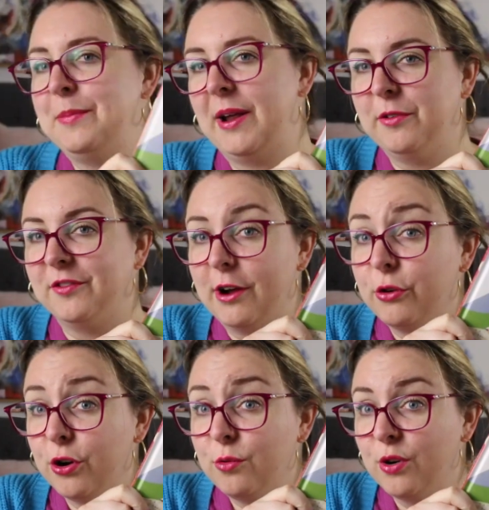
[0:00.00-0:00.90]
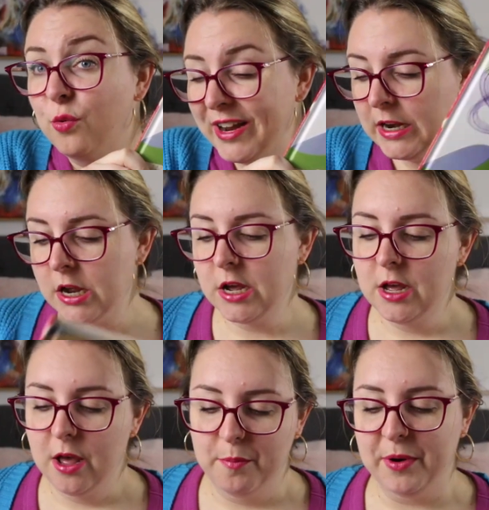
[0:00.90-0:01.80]
Paper Flower Girl will win,
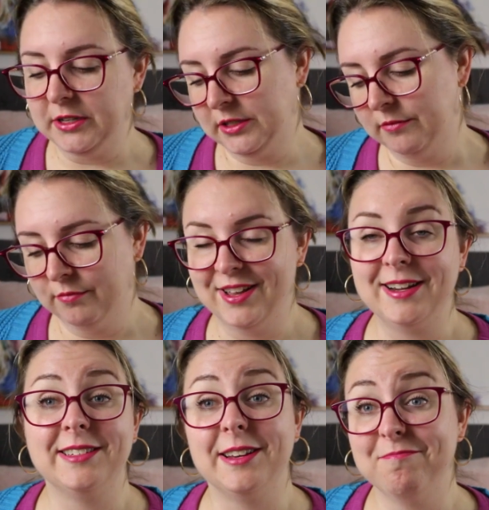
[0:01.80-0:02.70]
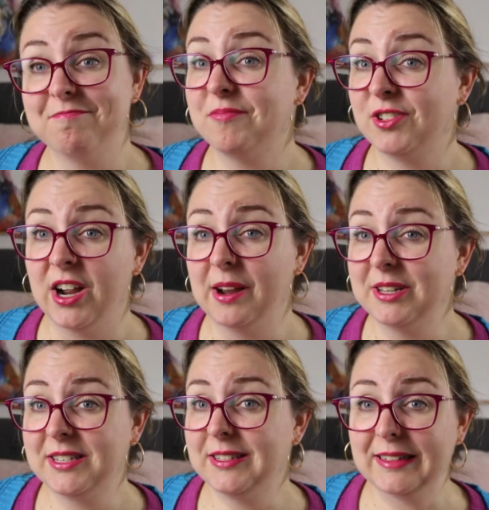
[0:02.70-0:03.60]
but like I said,
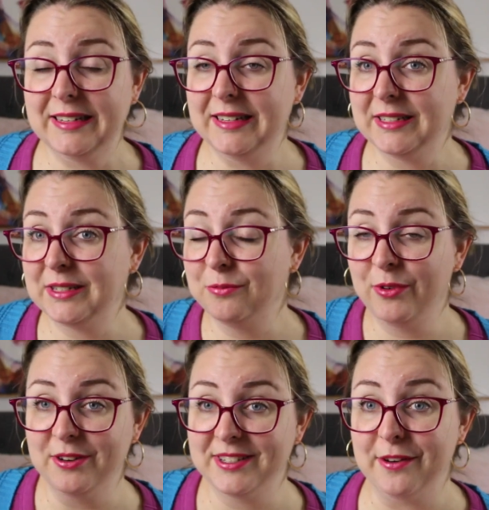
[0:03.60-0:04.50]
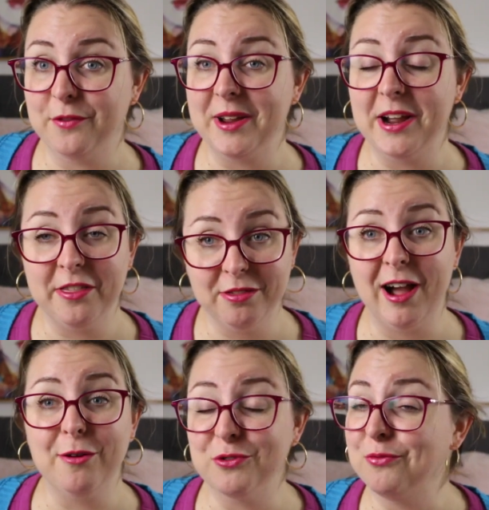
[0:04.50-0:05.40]
Timeless is where it's at for me.
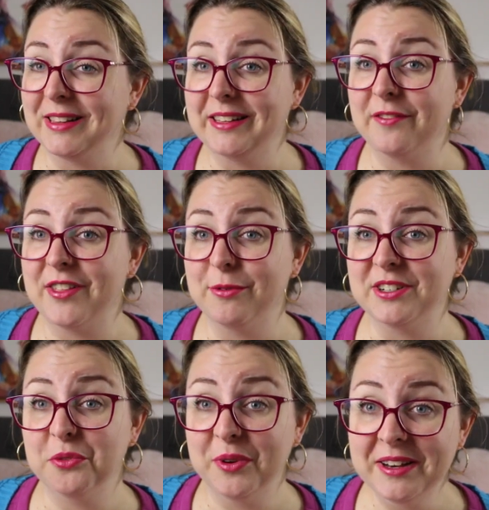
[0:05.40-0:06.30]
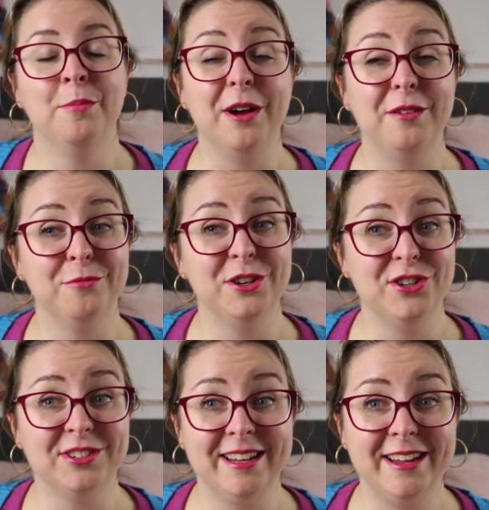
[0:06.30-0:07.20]
I would really love that one to win, but we
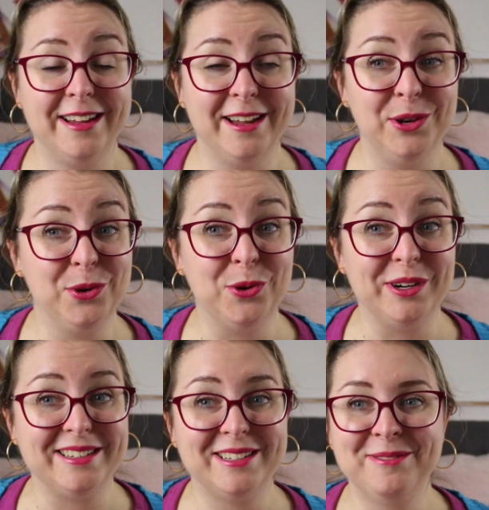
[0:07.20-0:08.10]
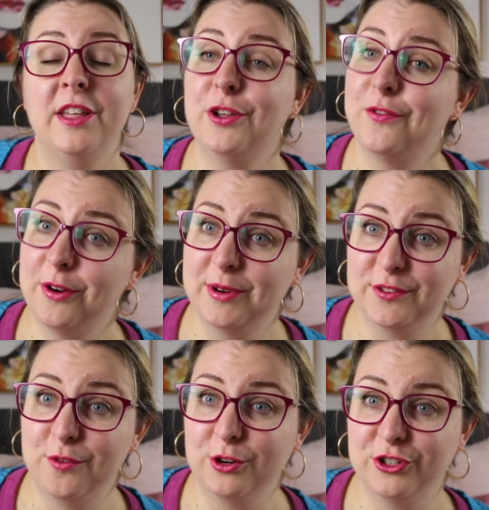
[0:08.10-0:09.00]
shall see in August. Thank you very much
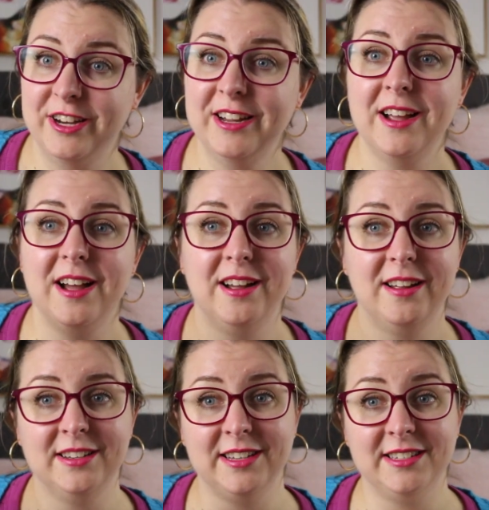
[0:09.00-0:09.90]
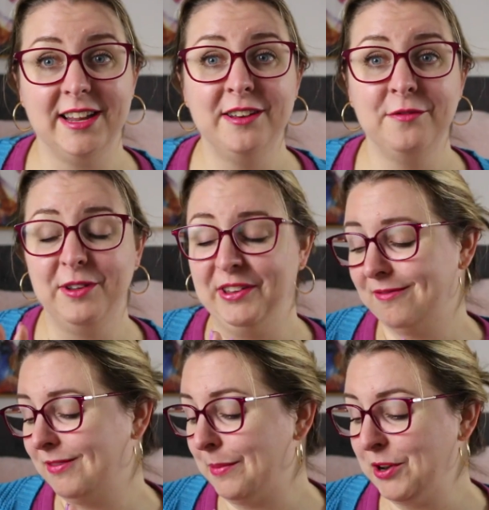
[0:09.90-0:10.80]
for watching. As I said,
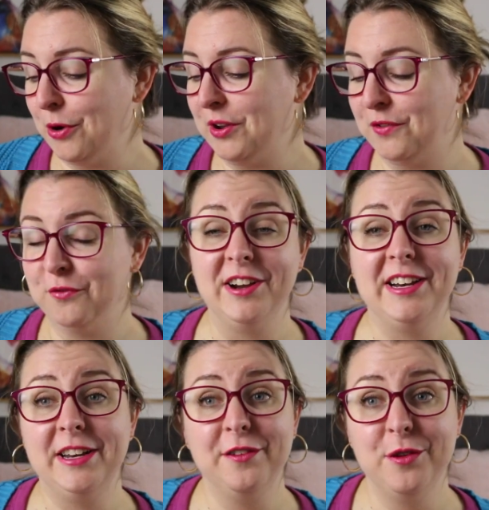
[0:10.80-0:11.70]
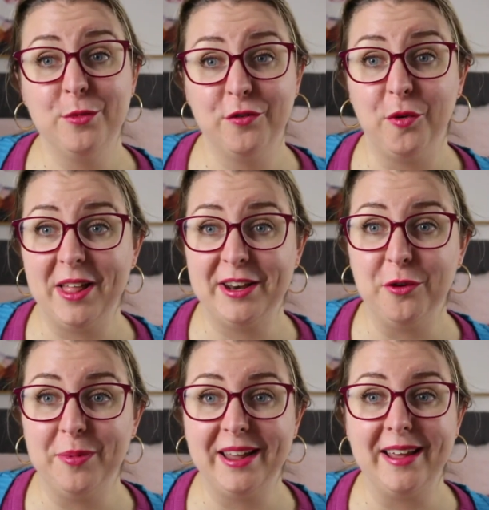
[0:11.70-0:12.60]
let me know if you've read any of them or if you're planning
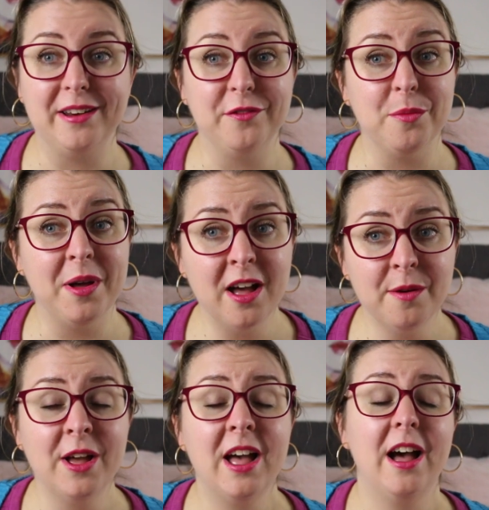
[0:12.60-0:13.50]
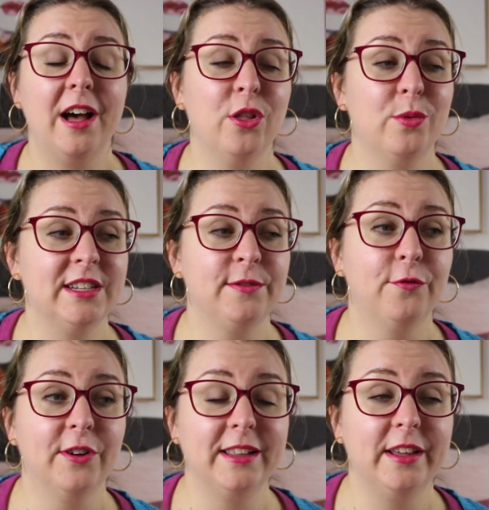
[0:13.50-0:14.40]
on picking any of them up. Otherwise, feel
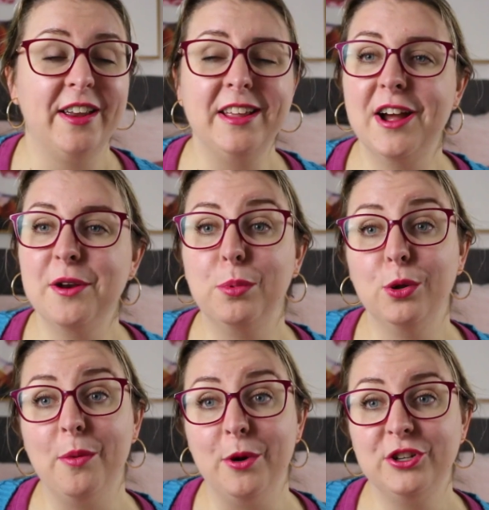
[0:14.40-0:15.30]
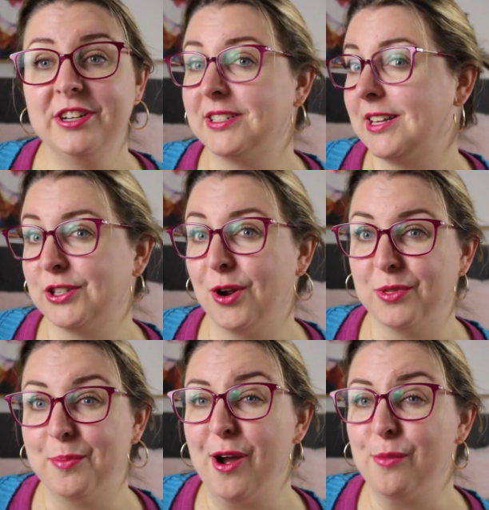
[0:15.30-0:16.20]
free to leave any kind of blue emoji, because let's go
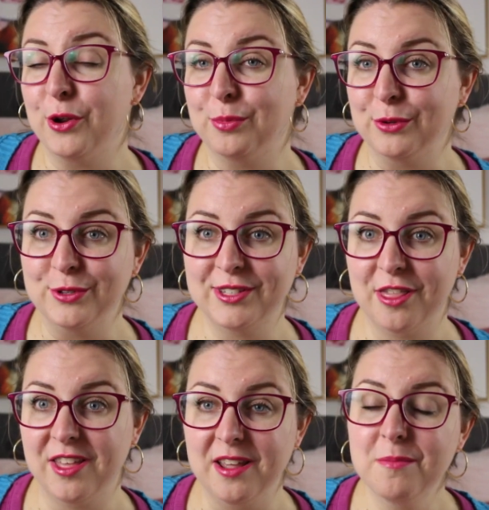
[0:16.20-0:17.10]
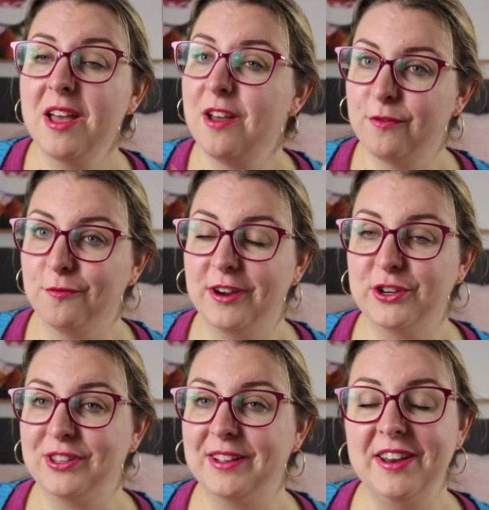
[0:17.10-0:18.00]
with the Bowerbird Blues theme. Feel free
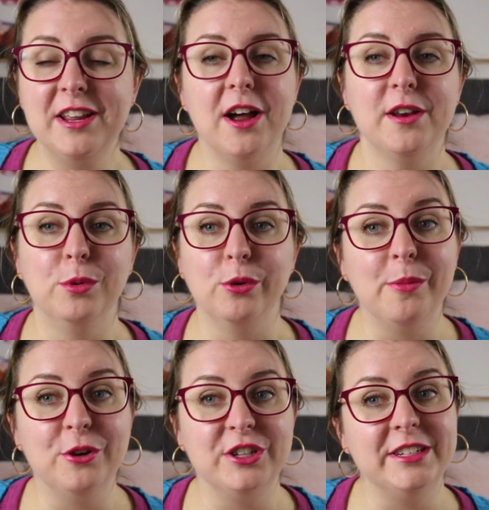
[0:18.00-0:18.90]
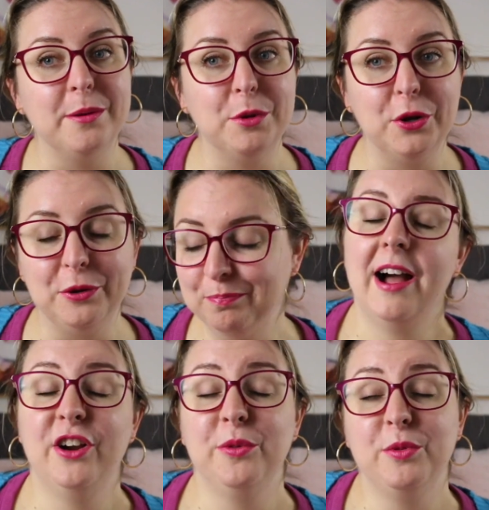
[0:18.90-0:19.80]
to leave any kind of blue emoji down below.
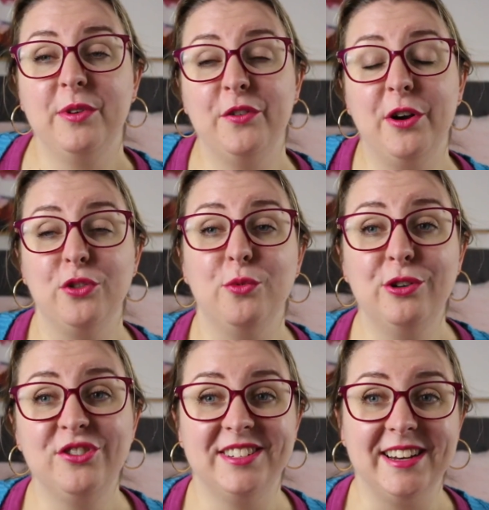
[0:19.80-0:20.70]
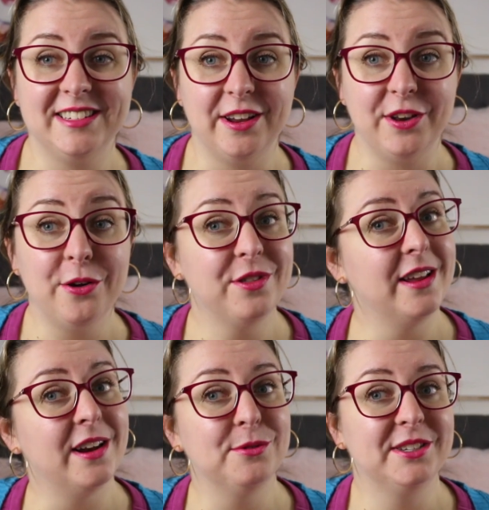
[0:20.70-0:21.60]
I hope that wherever you are in the world, you're staying safe and
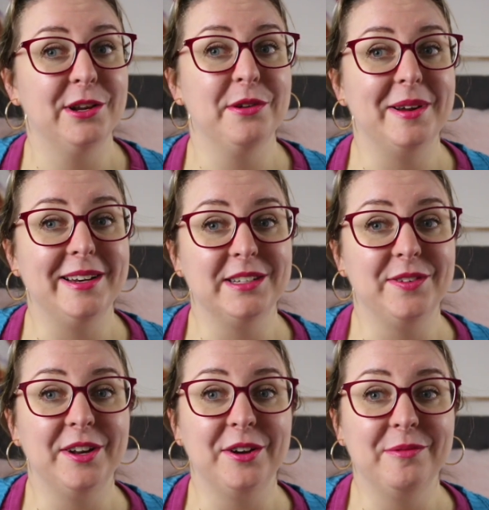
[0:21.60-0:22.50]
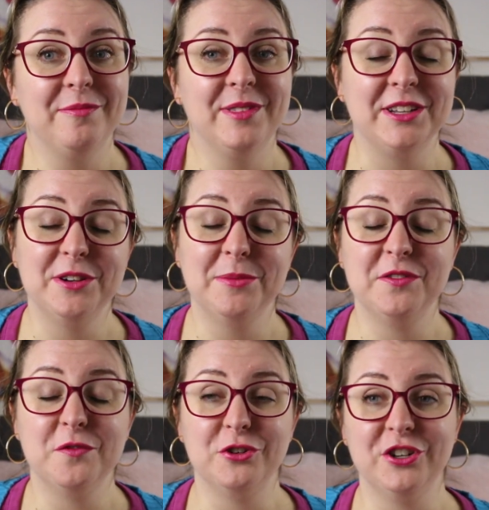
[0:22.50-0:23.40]
healthy, and I will see you in my next video. Thanks so much
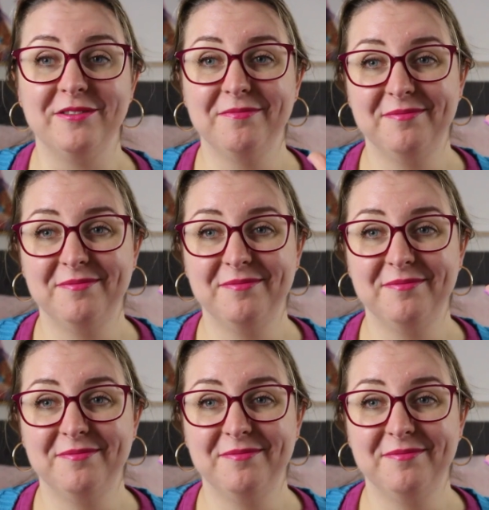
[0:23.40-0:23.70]
for watching.